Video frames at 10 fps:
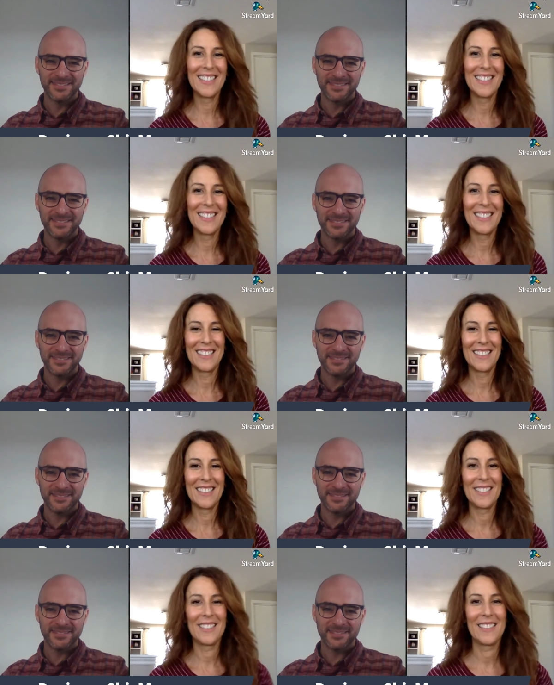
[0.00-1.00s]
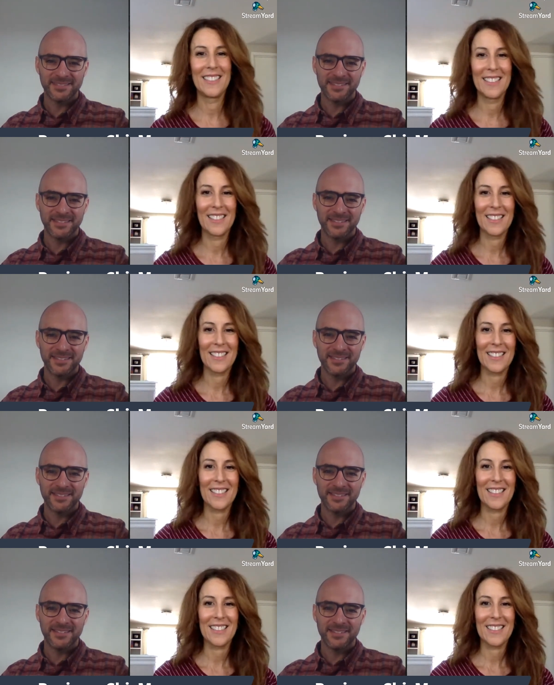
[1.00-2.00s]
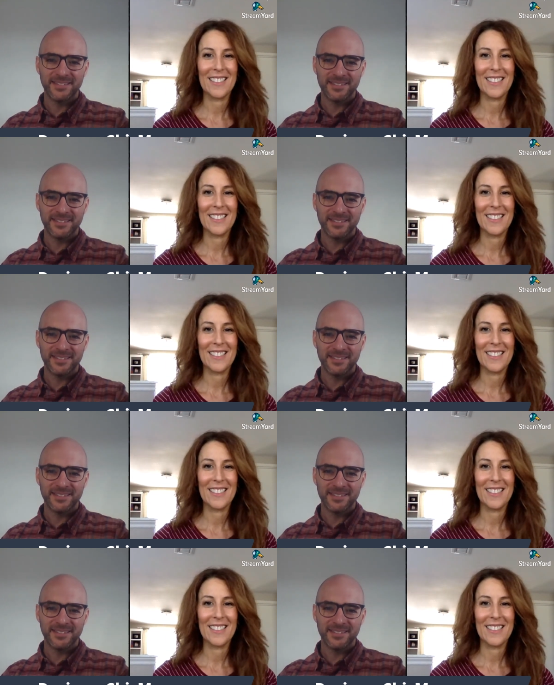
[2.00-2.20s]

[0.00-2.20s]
Nothing is said.